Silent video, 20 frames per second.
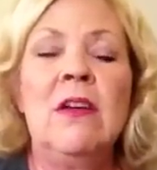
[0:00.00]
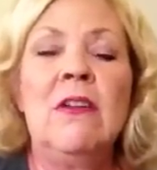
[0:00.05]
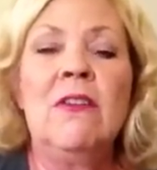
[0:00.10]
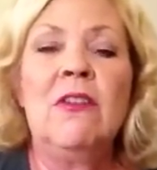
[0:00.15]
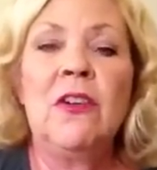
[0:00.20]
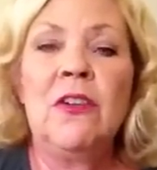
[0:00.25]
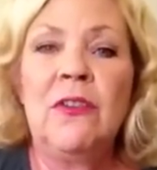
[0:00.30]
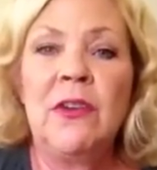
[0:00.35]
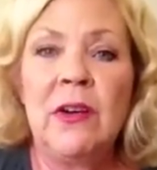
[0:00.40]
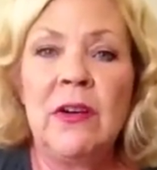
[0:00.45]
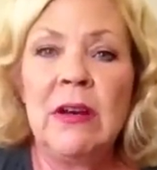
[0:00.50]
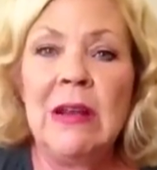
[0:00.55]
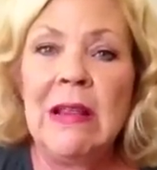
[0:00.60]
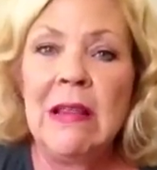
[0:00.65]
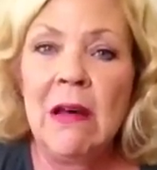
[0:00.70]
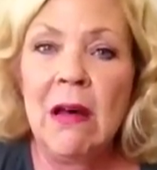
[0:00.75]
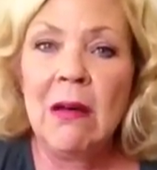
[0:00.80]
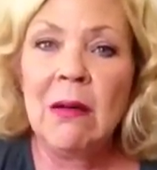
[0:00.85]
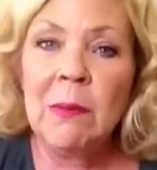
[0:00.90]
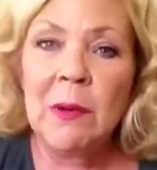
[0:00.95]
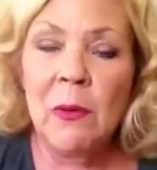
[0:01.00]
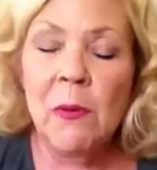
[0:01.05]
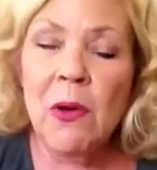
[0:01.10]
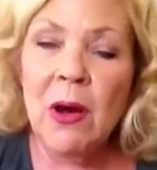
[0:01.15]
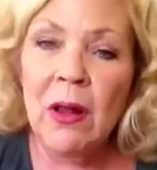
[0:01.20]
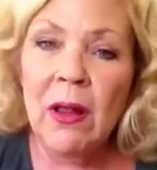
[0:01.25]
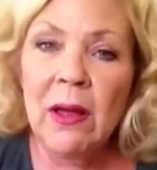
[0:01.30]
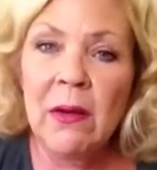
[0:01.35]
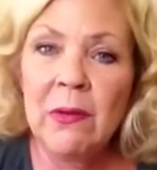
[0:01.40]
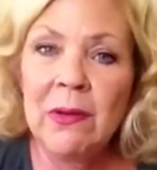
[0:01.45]
for very long, but
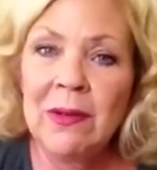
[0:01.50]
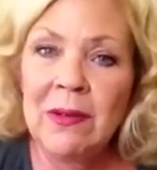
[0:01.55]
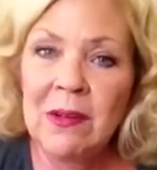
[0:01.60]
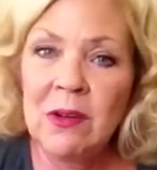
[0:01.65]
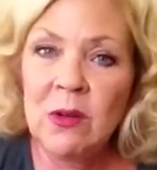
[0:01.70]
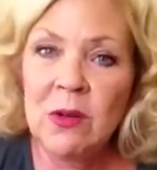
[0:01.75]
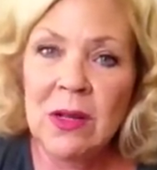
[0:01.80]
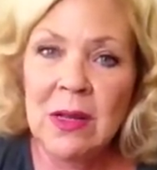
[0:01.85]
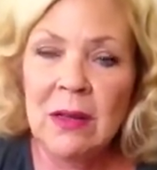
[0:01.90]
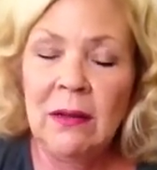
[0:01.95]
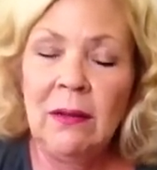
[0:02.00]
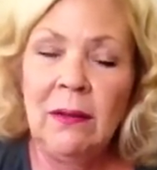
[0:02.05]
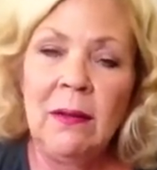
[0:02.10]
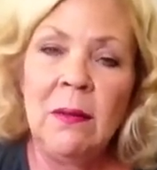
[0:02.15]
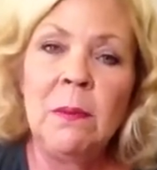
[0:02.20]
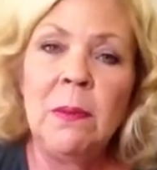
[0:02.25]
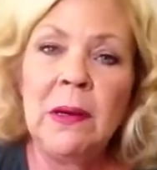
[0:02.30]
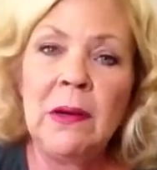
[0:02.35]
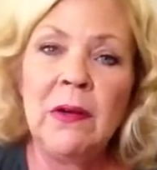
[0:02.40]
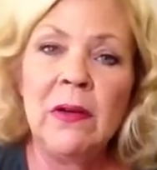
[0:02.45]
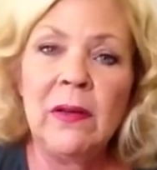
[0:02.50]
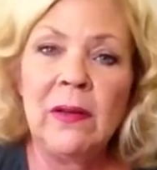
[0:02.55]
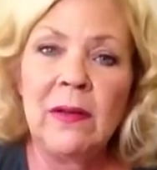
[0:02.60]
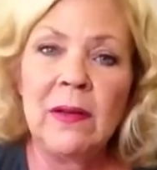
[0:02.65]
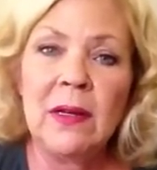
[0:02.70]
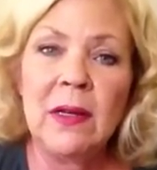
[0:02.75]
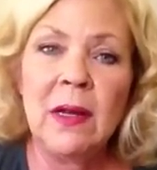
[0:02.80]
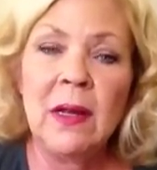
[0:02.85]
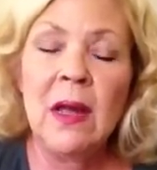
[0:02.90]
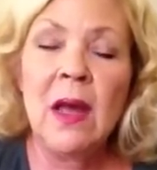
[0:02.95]
while I was doing this
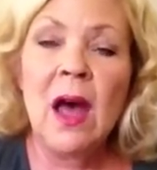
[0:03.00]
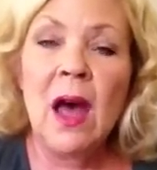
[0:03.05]
comparison,